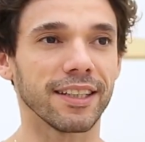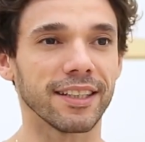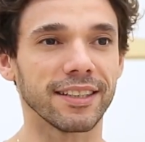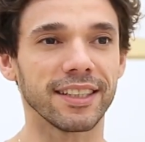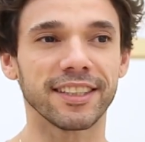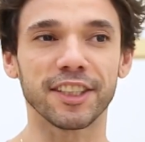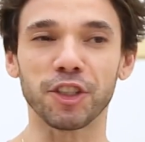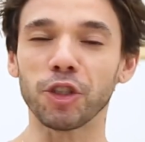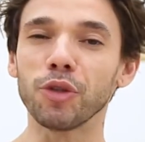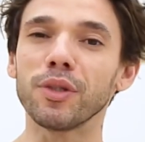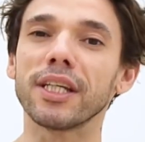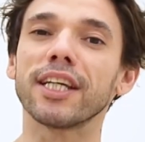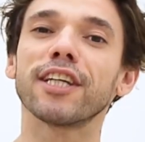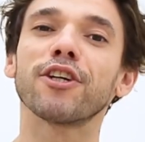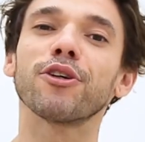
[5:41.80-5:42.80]
these
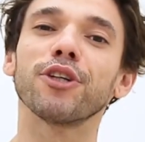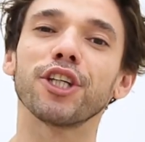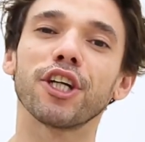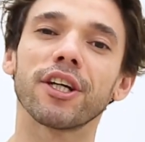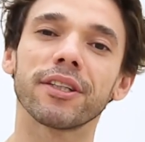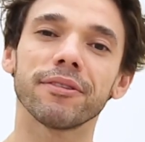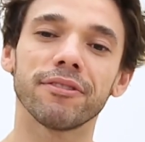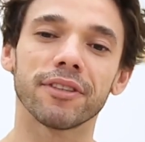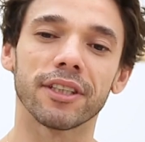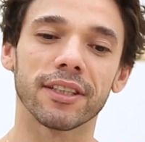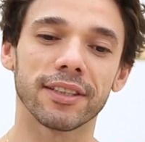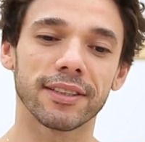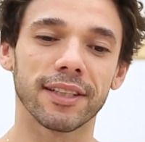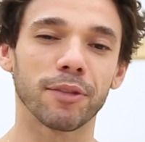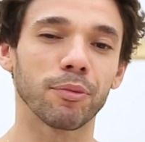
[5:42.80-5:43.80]
unique
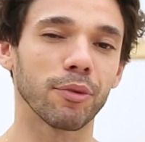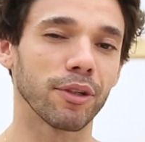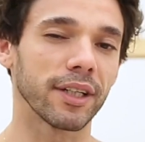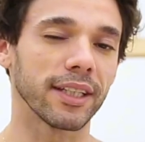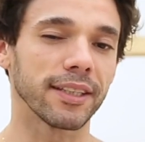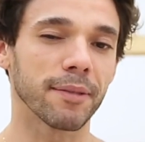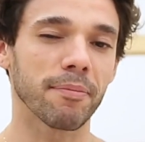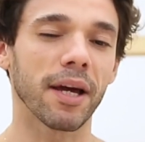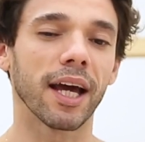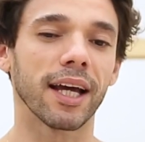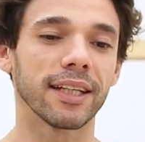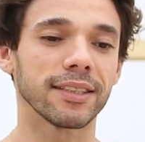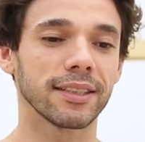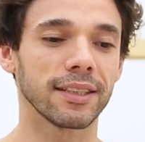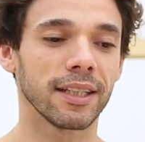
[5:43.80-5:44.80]
choreographers that were in the
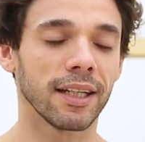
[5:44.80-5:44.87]
past,